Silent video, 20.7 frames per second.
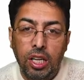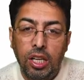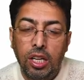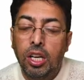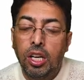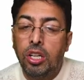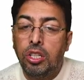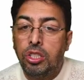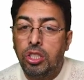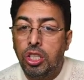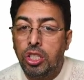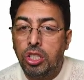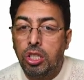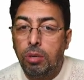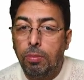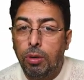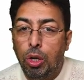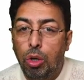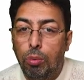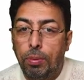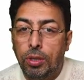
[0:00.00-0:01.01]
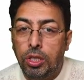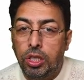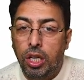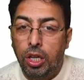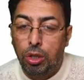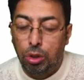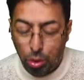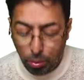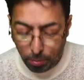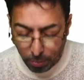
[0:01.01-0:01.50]
systemic lupus
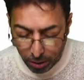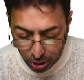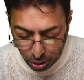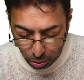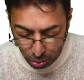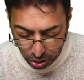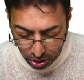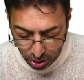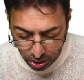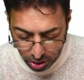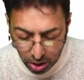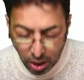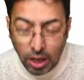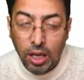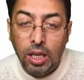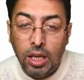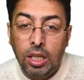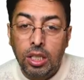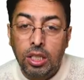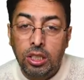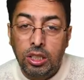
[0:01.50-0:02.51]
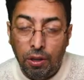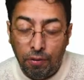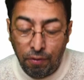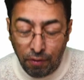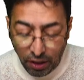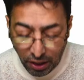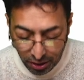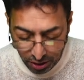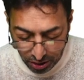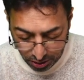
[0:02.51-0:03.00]
erythematosus,
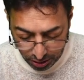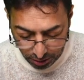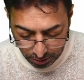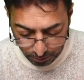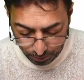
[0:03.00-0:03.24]
syphilis,